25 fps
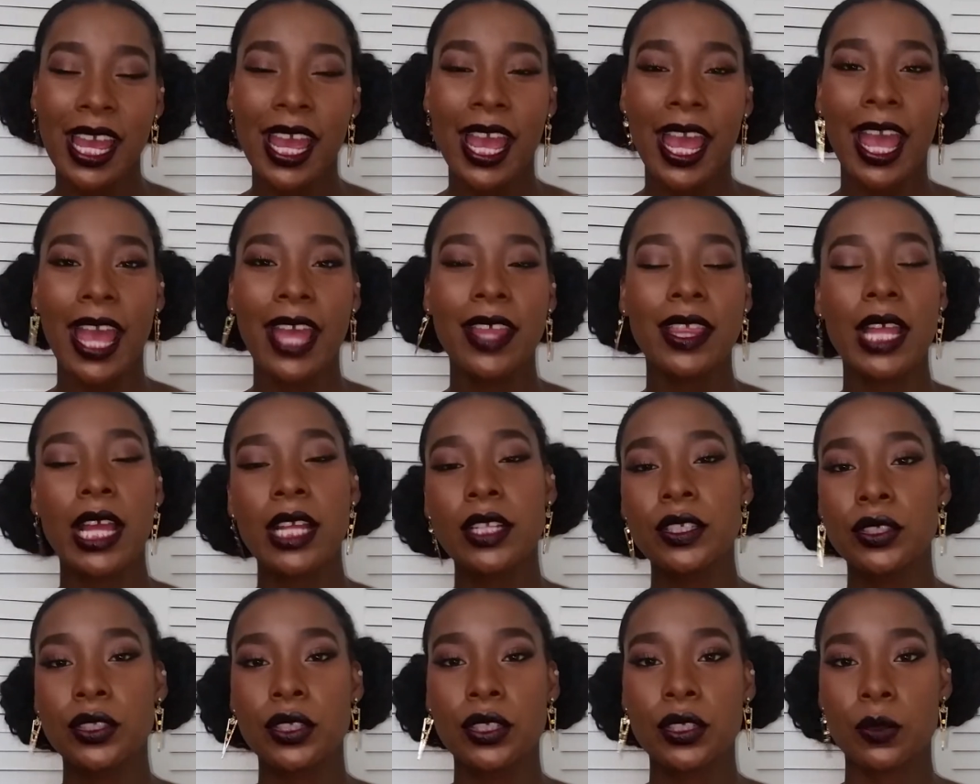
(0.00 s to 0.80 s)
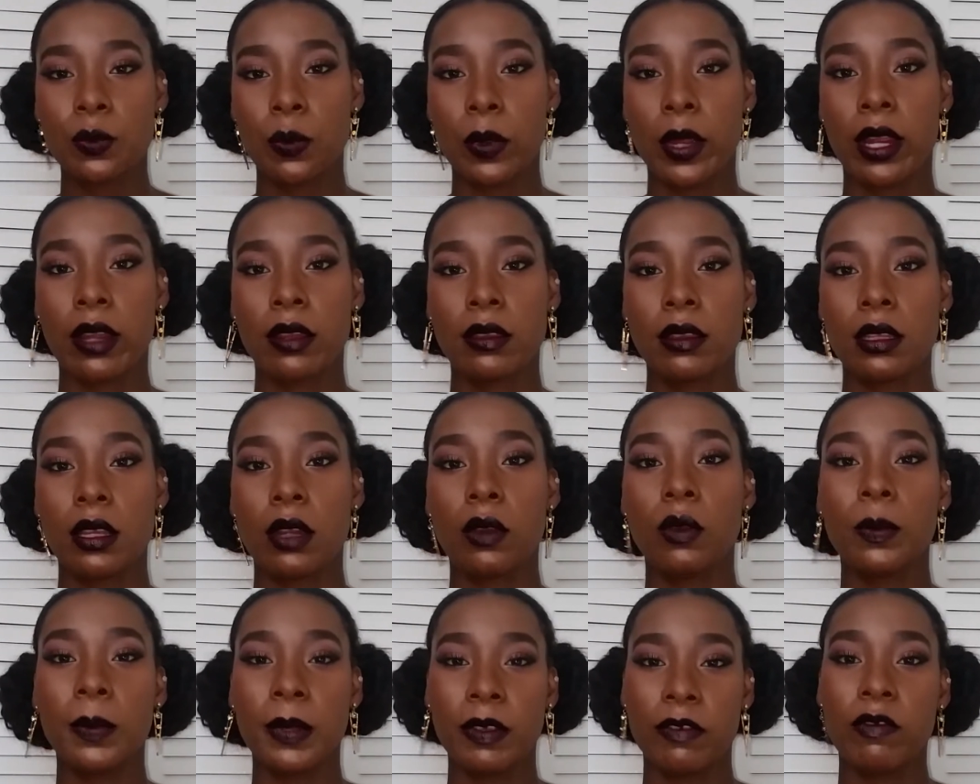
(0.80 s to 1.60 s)
and that's just where there
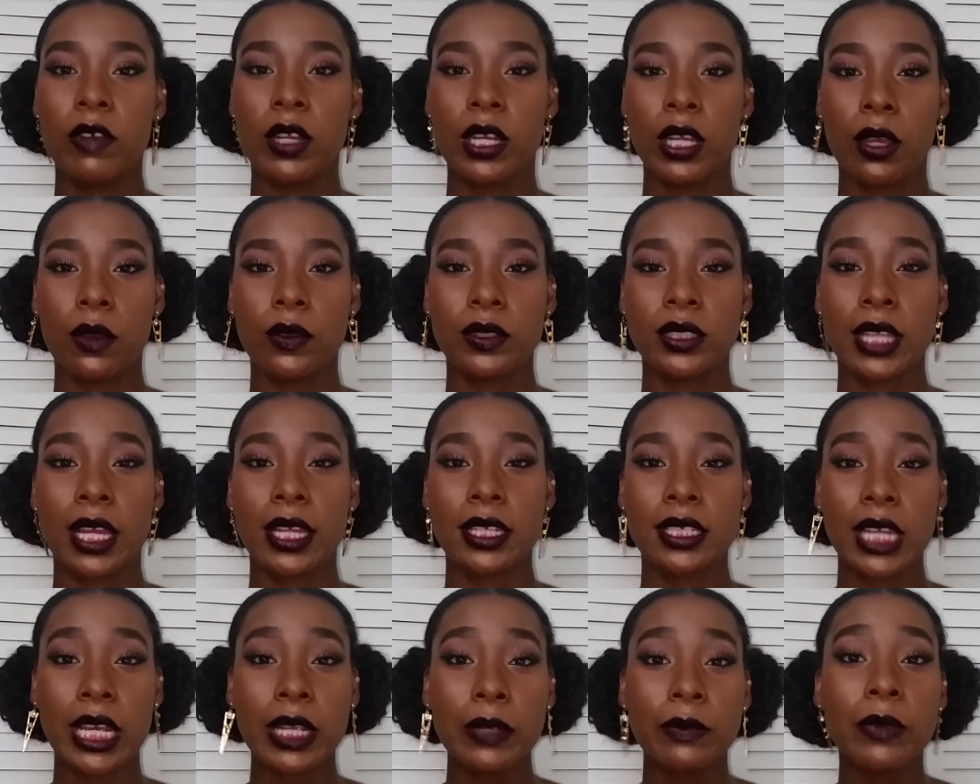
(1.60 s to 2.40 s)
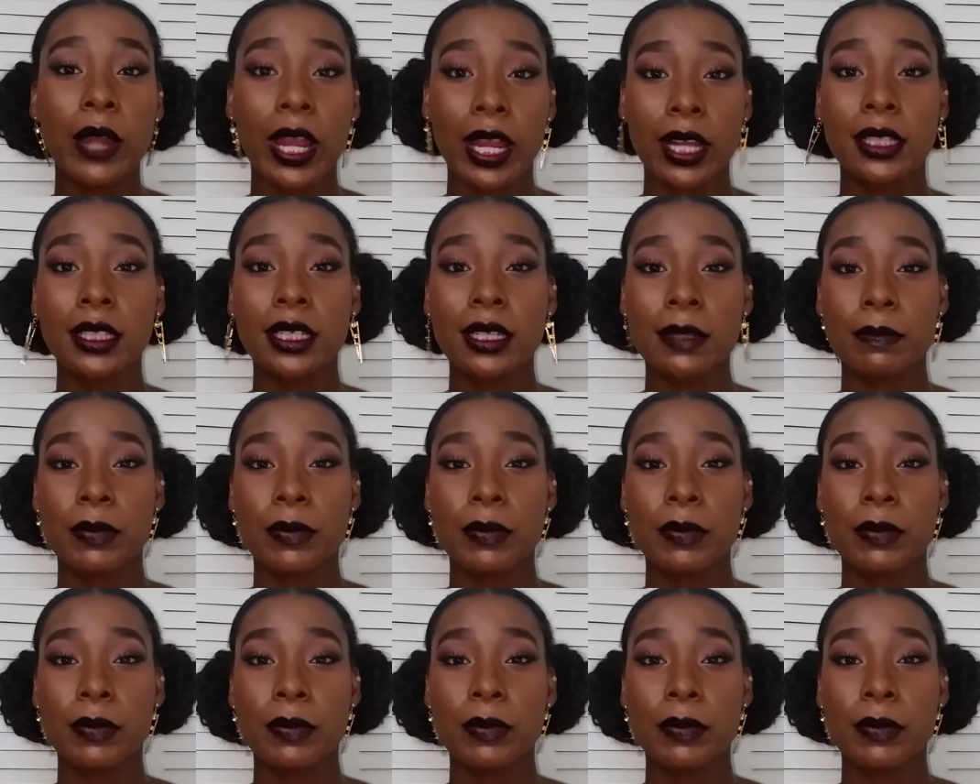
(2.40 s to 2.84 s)
will be videos that directly